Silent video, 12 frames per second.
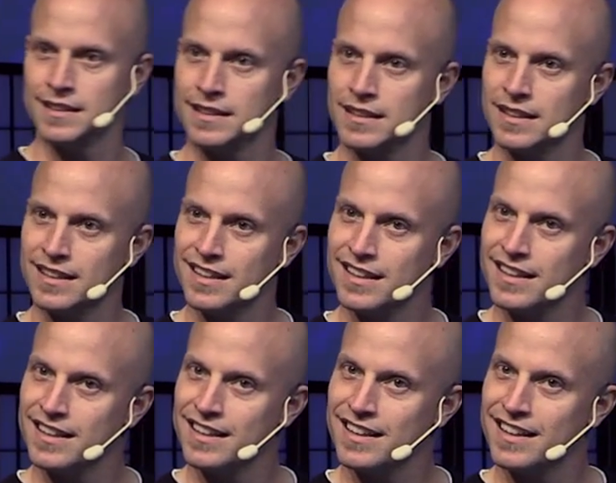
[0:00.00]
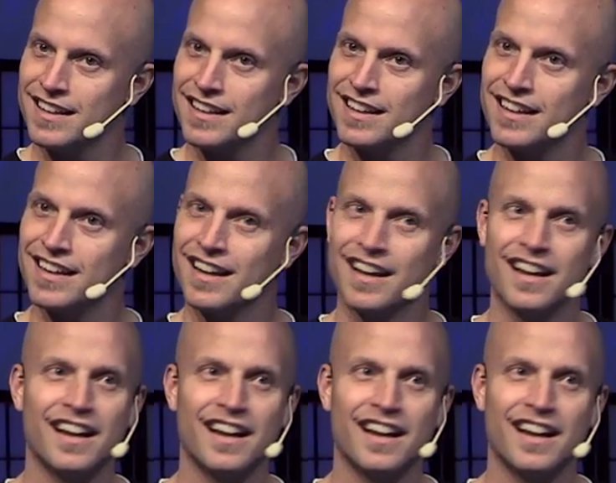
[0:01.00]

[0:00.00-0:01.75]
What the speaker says: Nothing is said.